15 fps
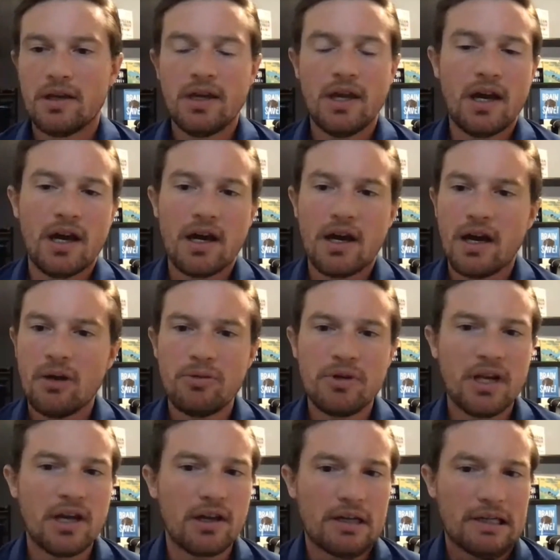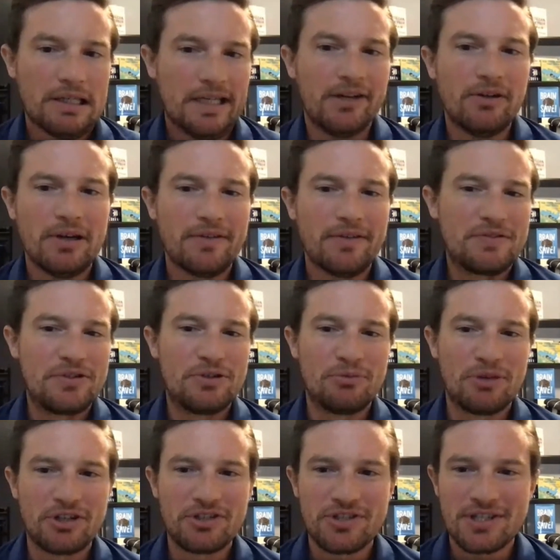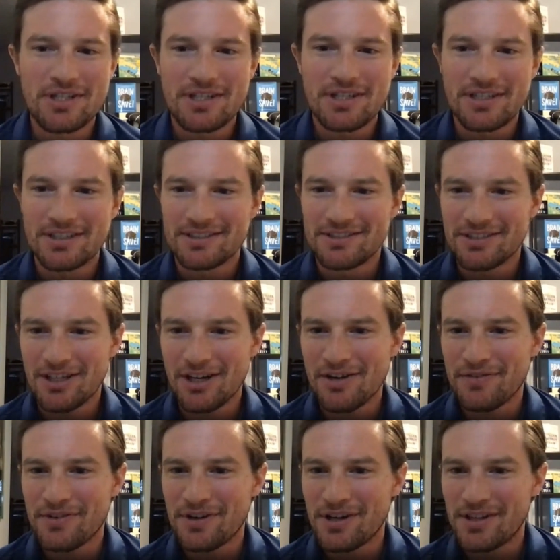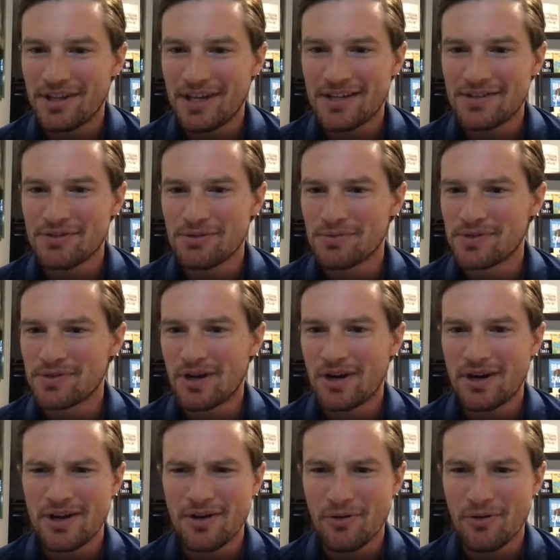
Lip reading: Yeah, I mean, I don't have too much to offer on that, so I'm sorry.